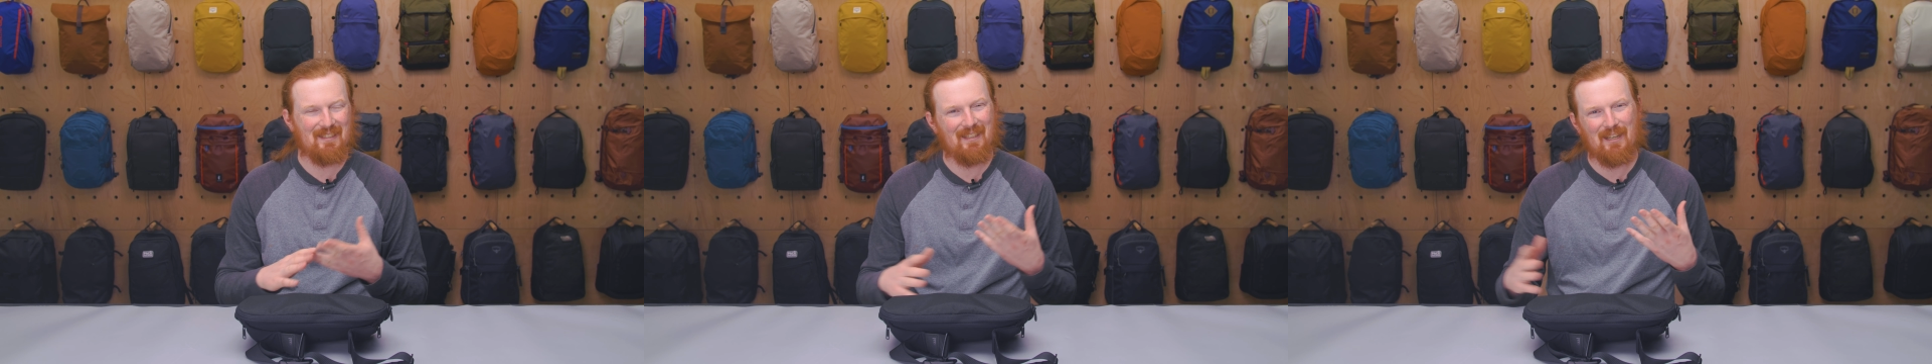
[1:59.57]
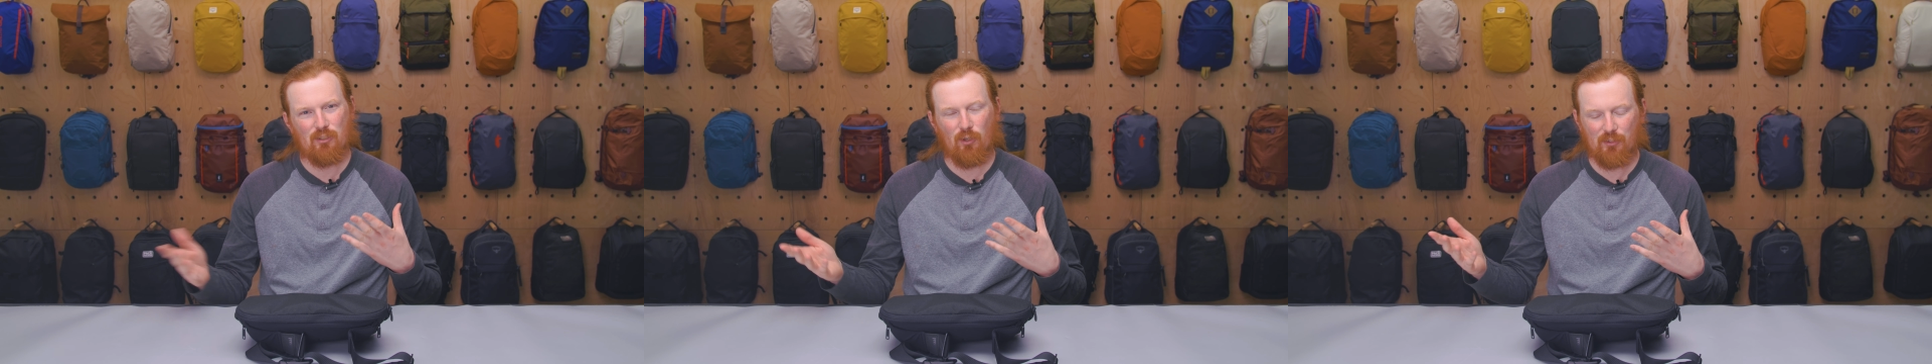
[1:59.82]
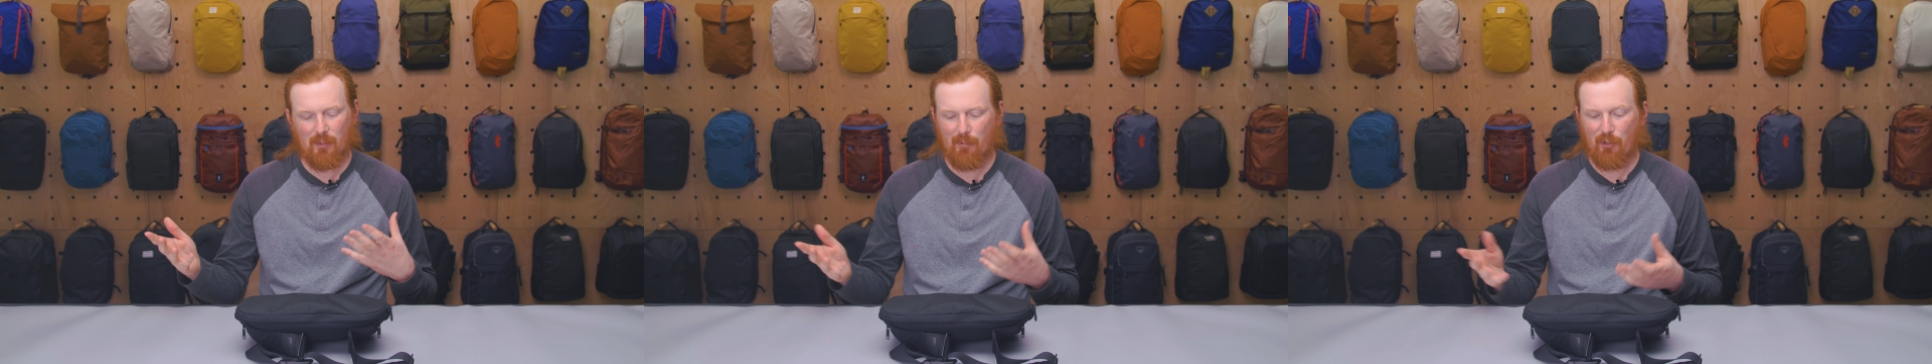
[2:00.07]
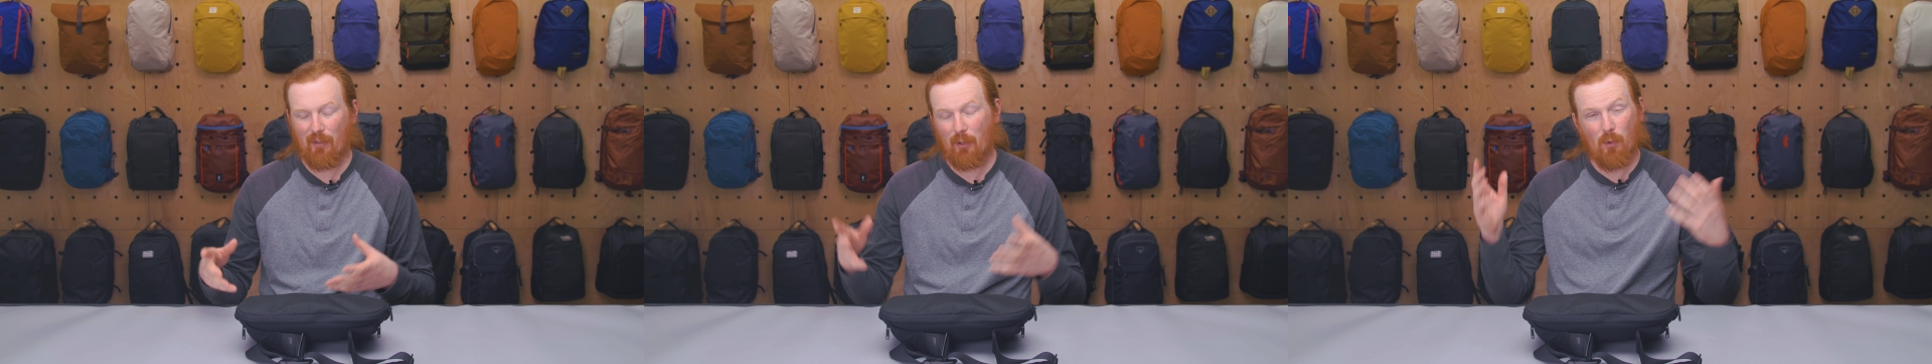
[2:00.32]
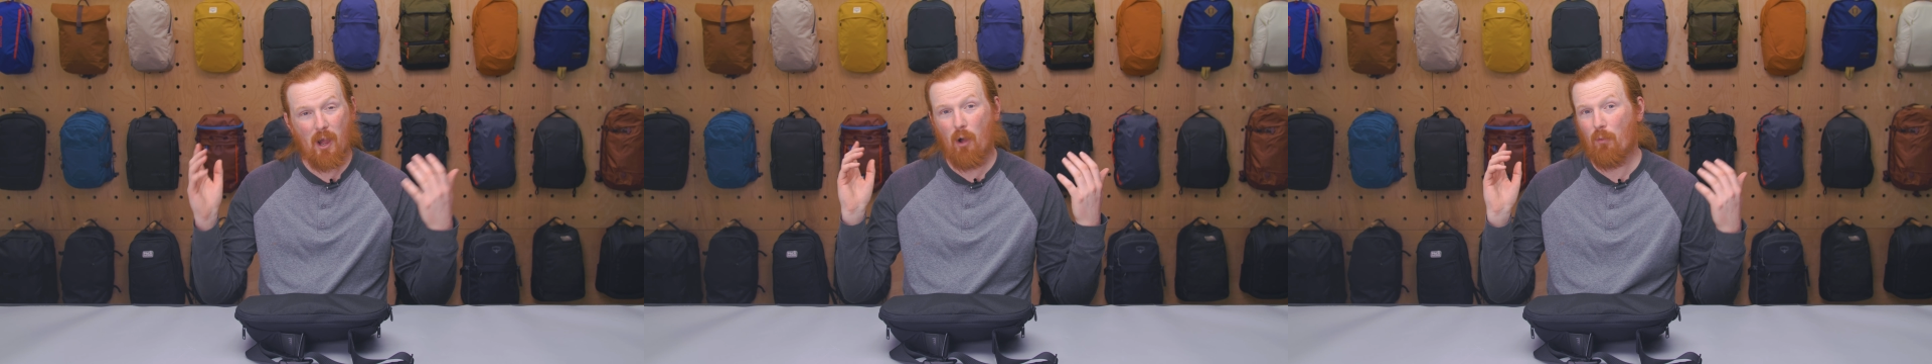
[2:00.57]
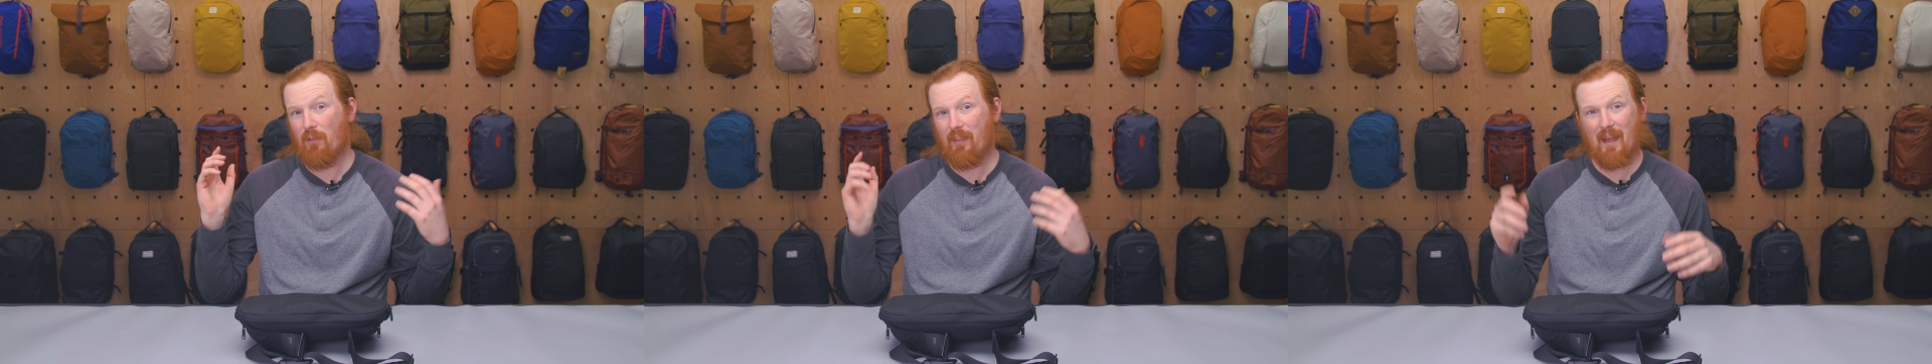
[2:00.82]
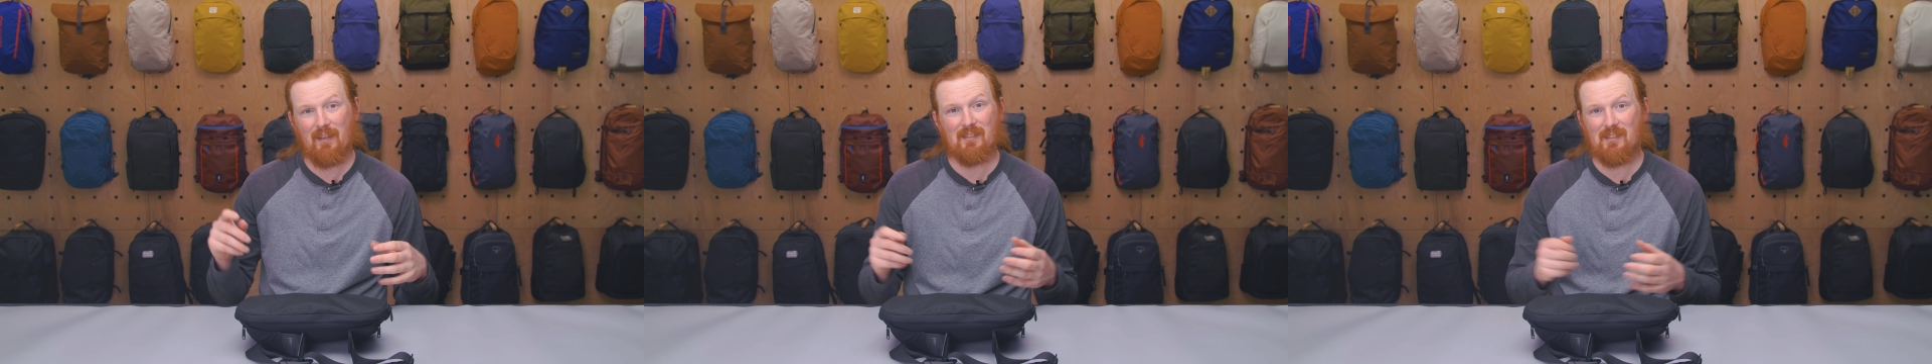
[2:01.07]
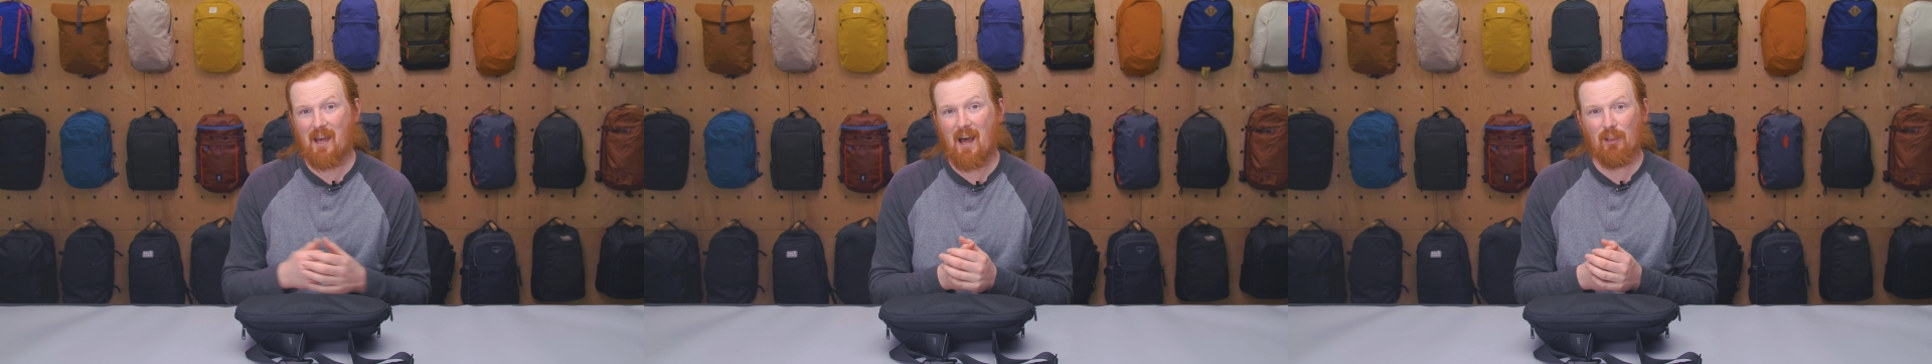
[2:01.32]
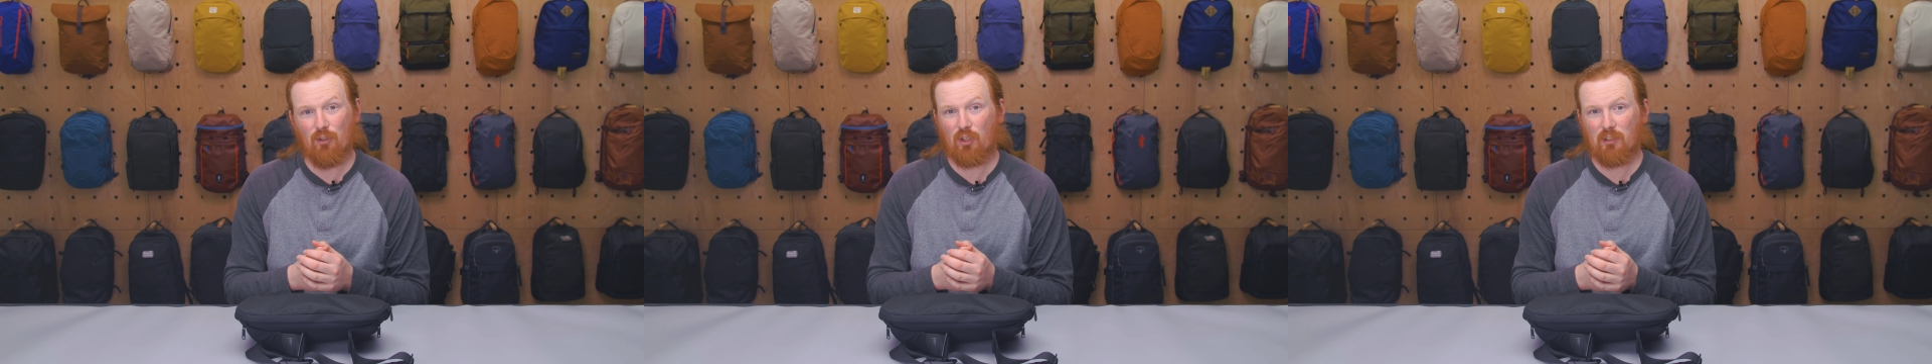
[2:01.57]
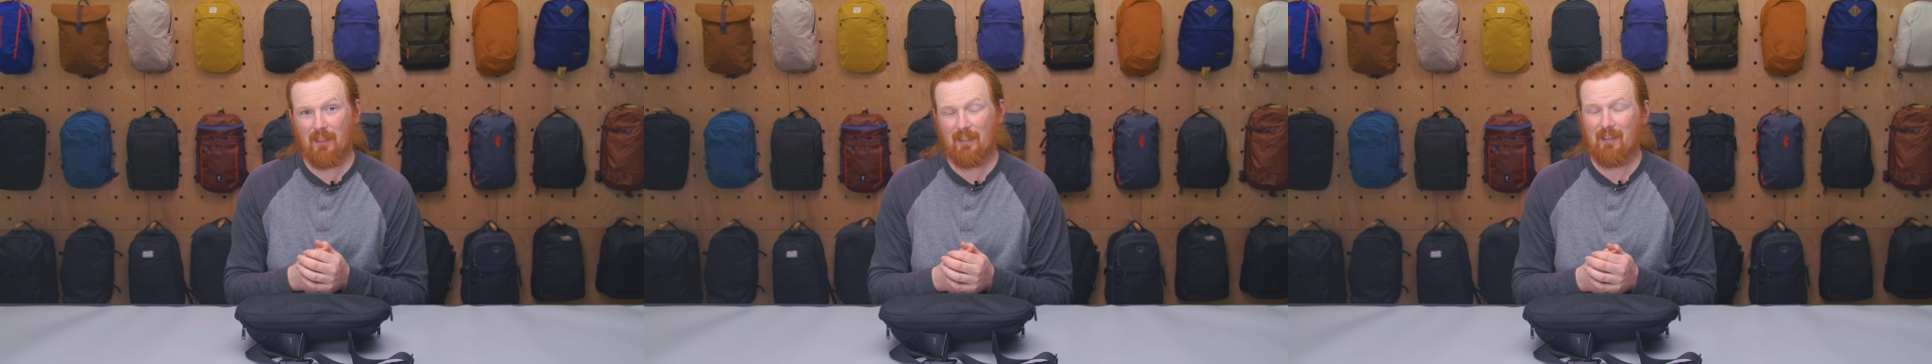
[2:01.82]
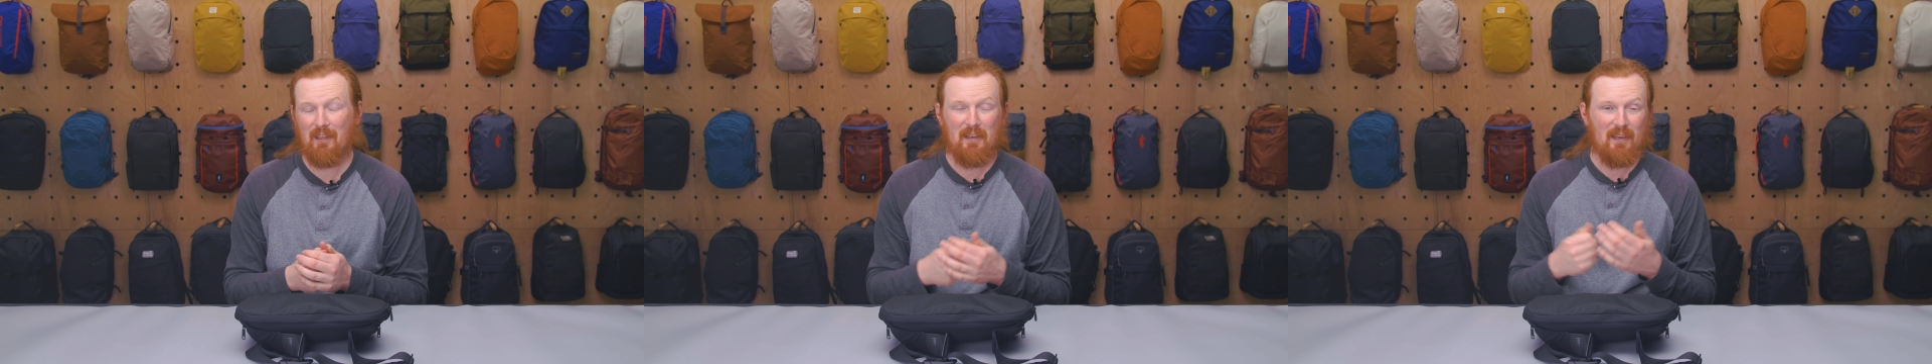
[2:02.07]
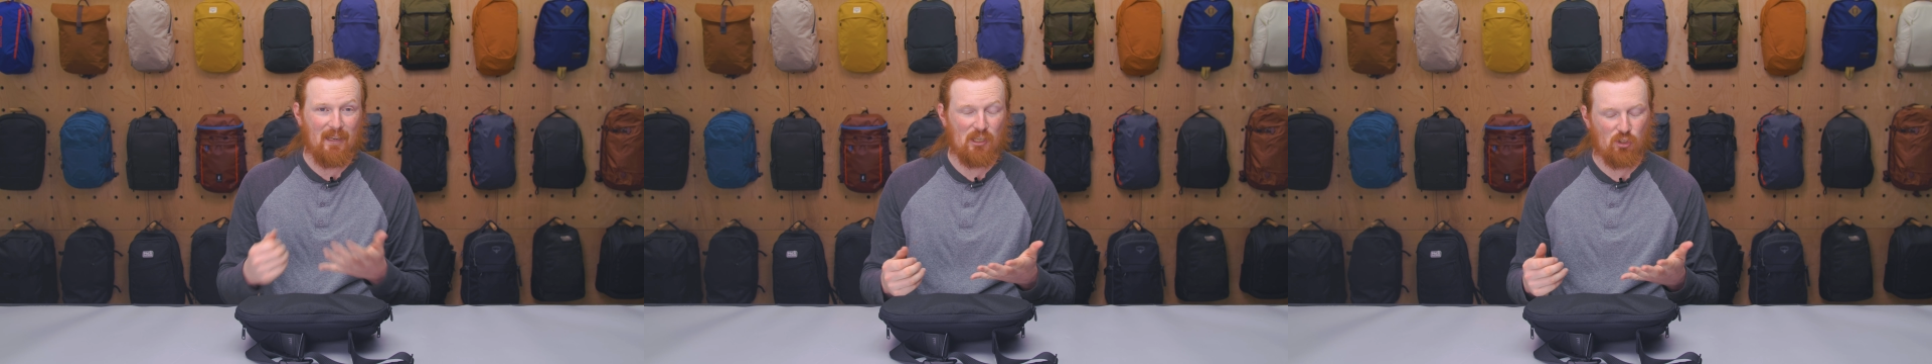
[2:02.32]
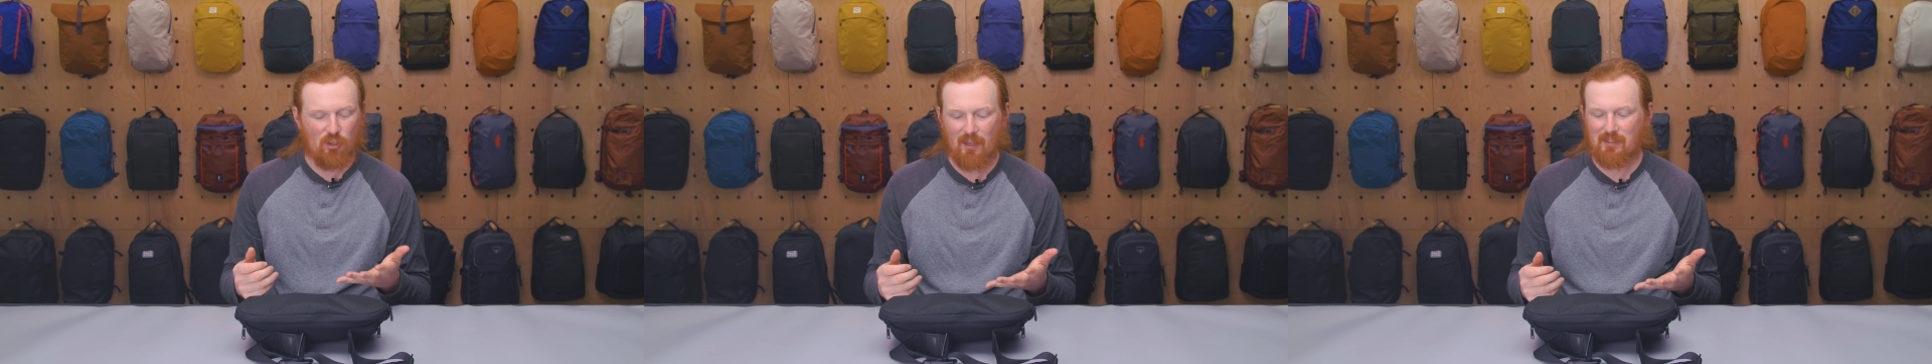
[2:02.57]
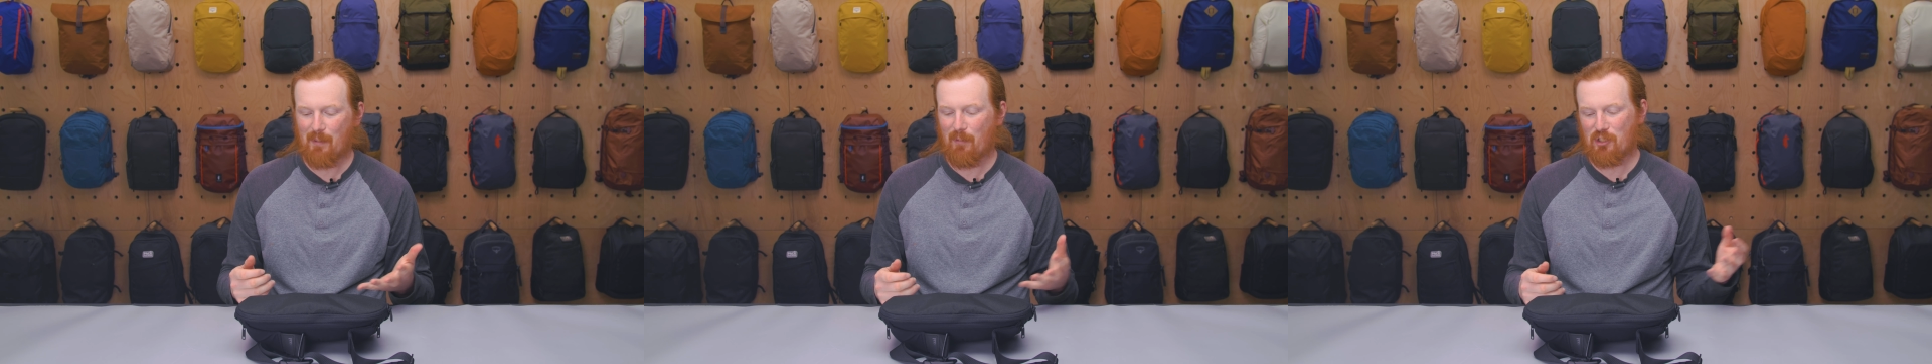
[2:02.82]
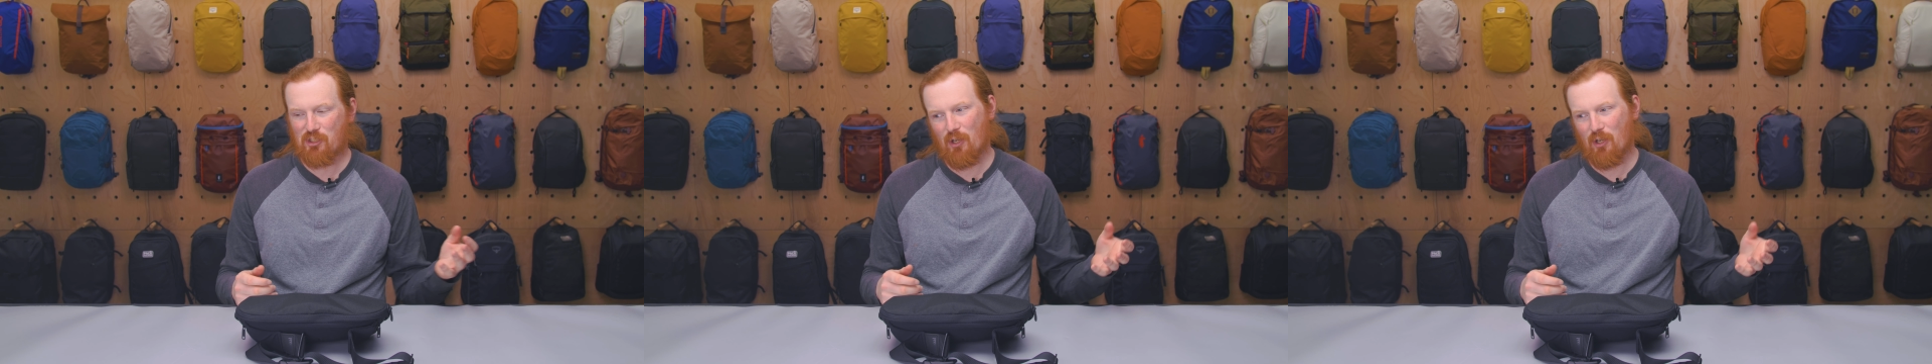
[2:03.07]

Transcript: And then I told them, and they're like, wow, that does not look like it should cost that much.